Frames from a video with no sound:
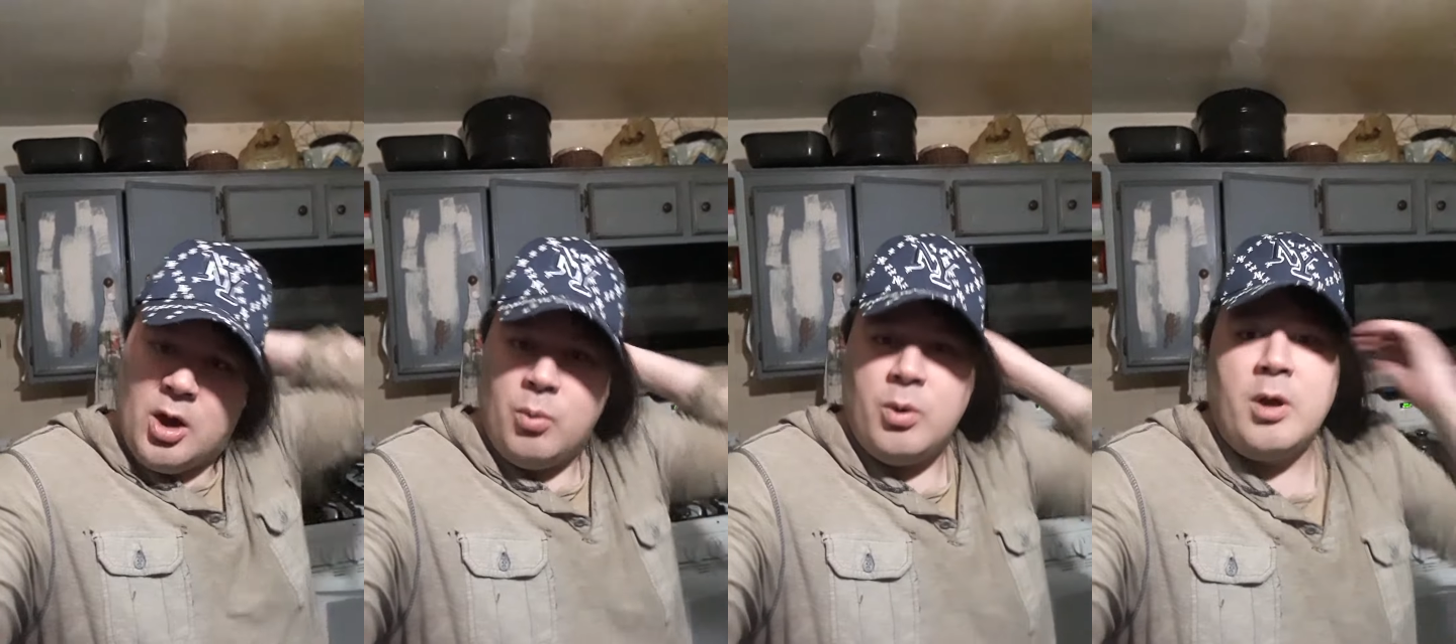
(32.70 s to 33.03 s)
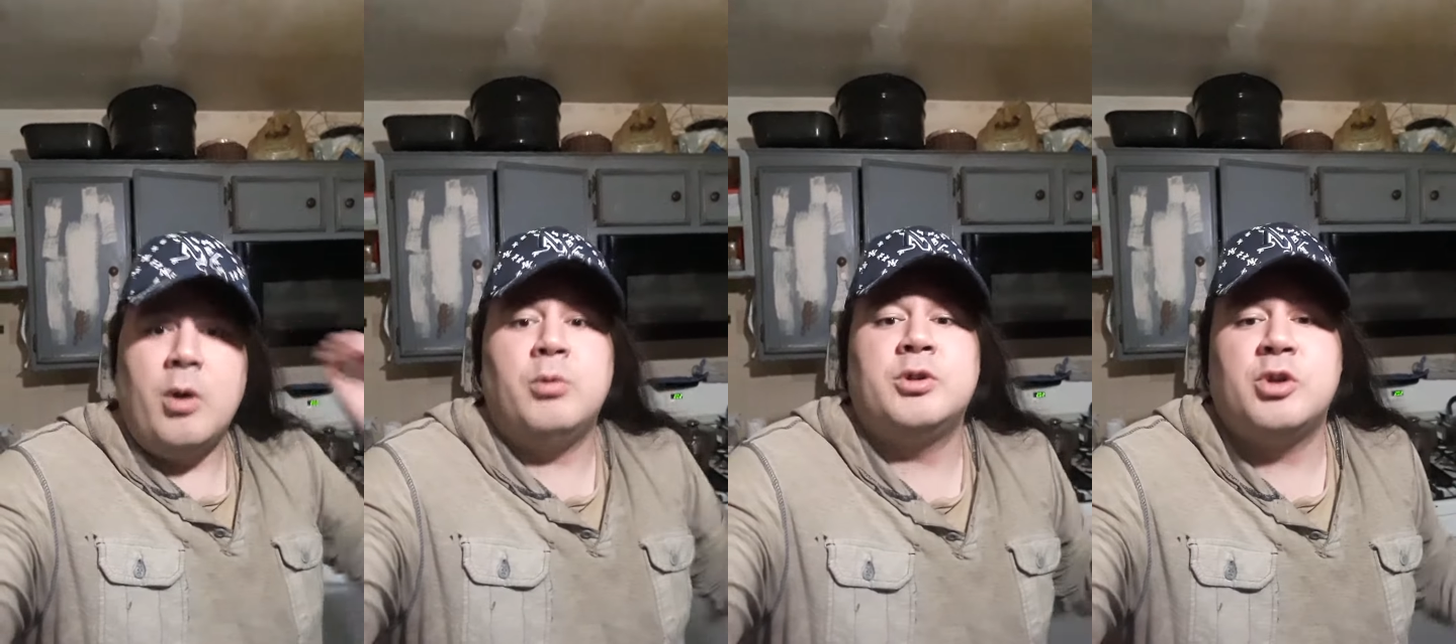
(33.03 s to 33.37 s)
We,
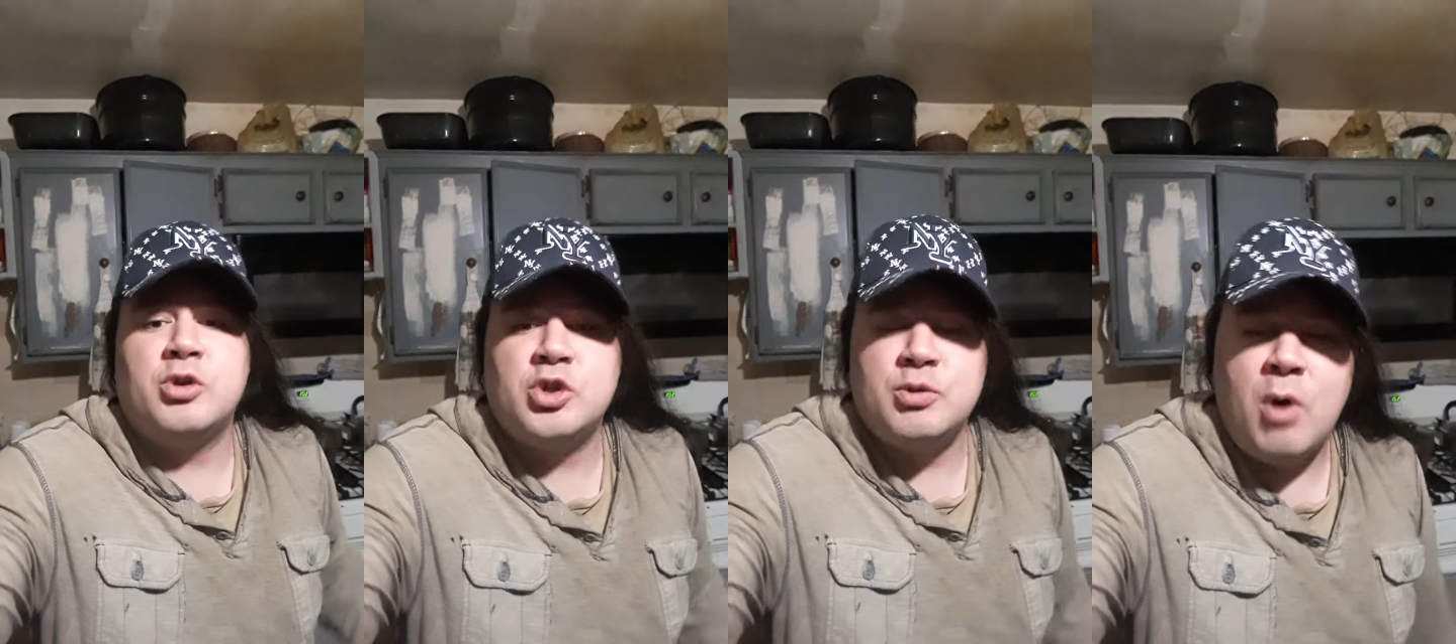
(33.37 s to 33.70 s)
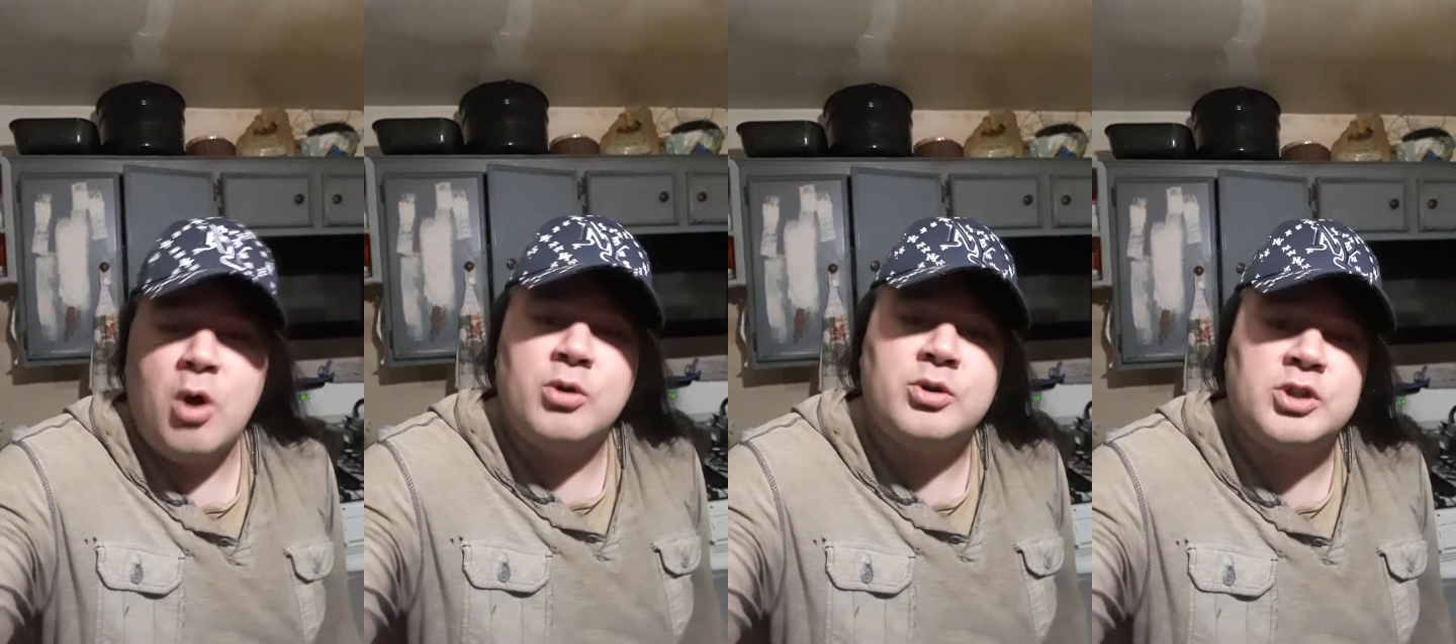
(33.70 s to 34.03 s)
it was a
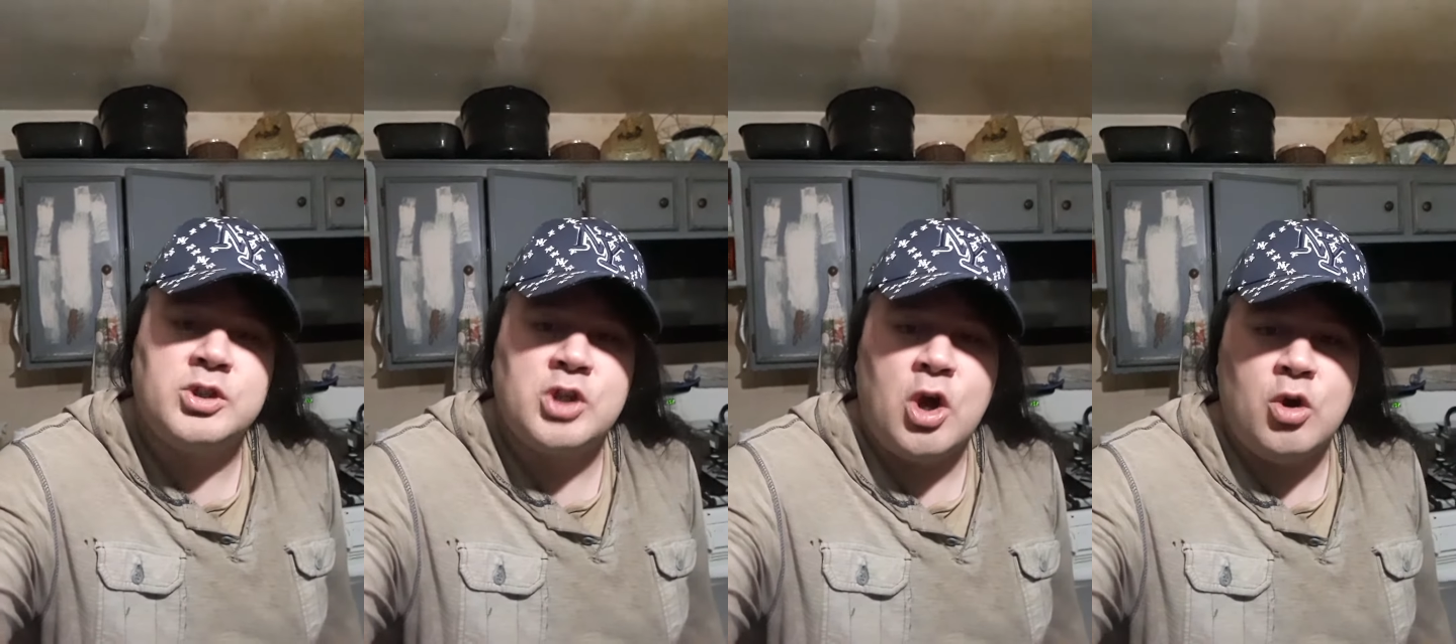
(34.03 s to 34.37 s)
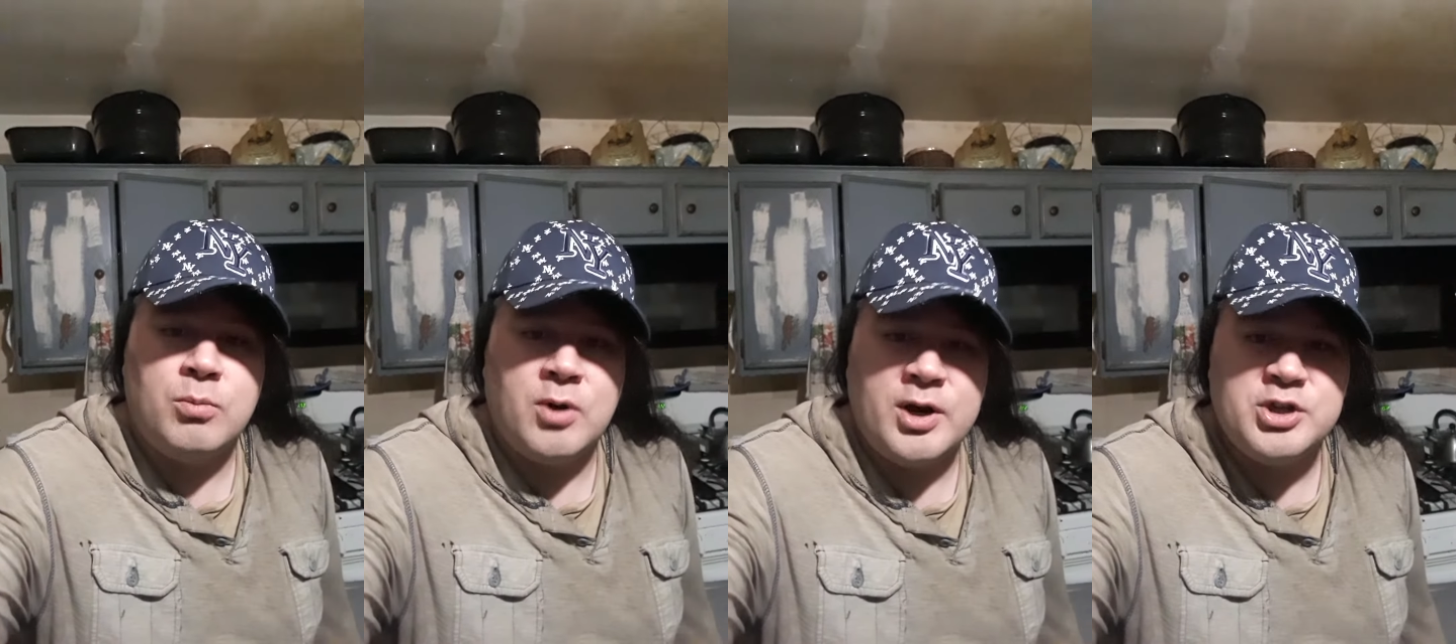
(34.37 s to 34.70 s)
small
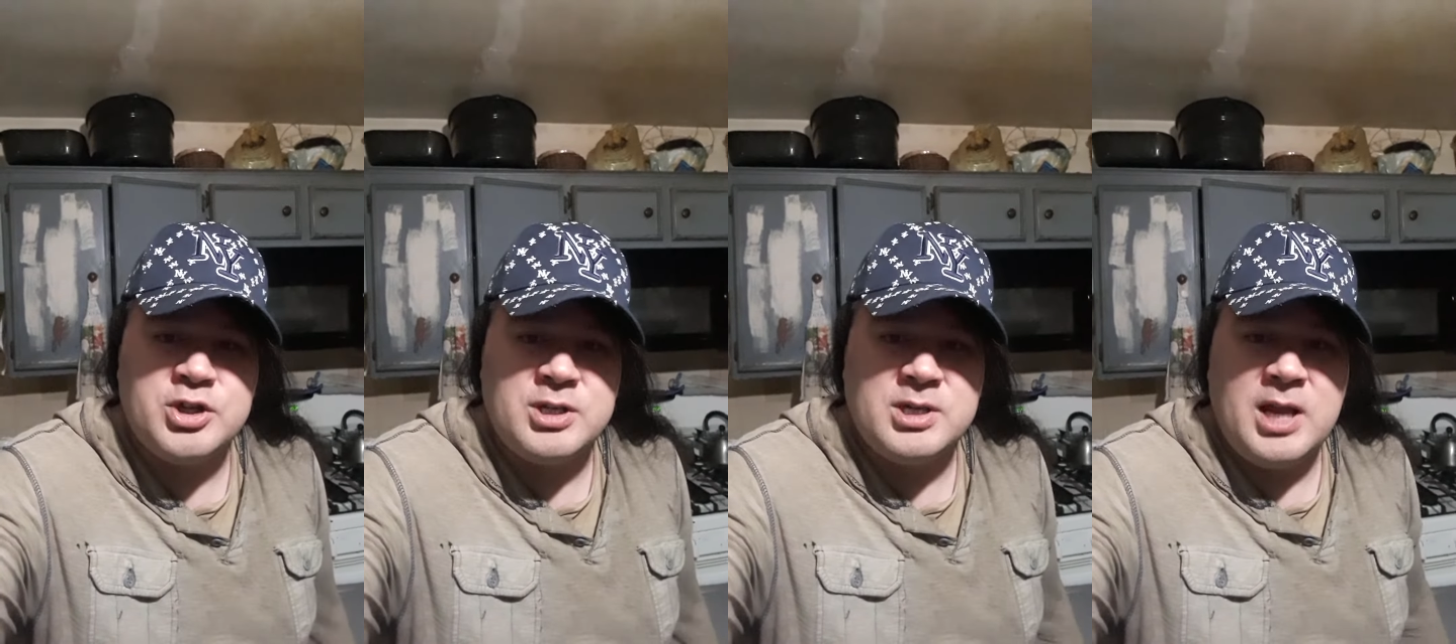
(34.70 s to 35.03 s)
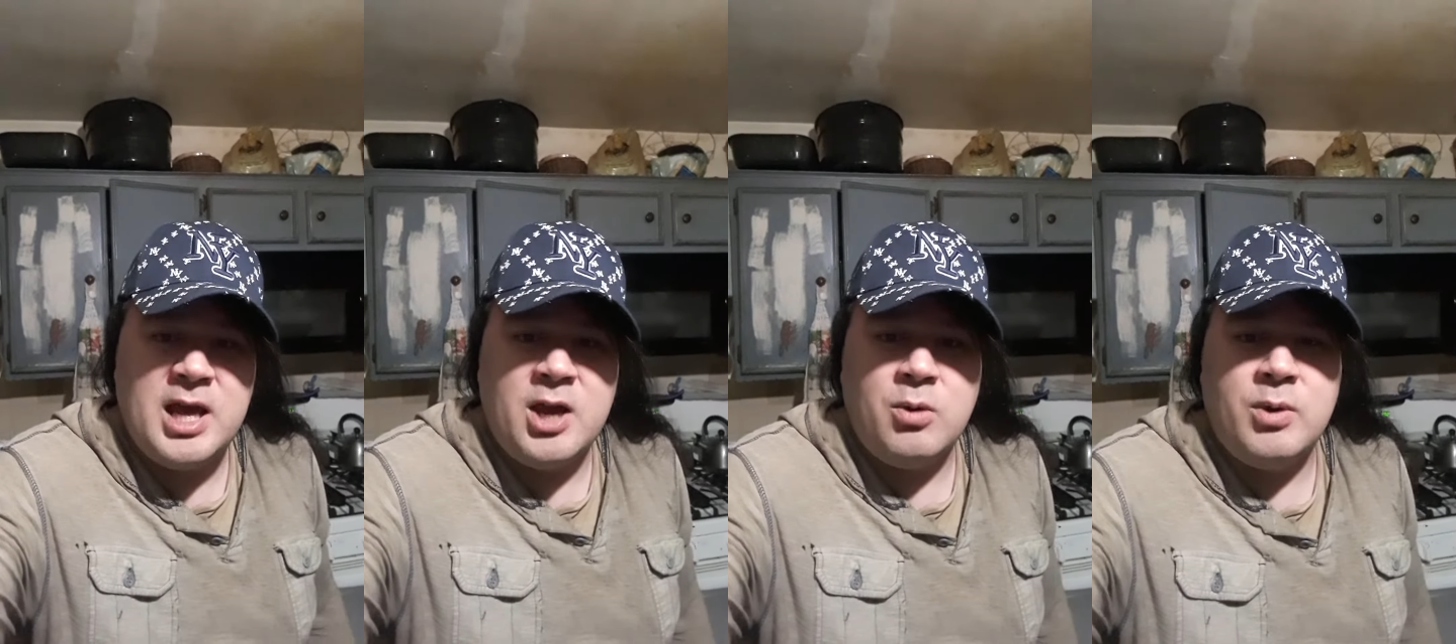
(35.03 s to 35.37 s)
celebration today.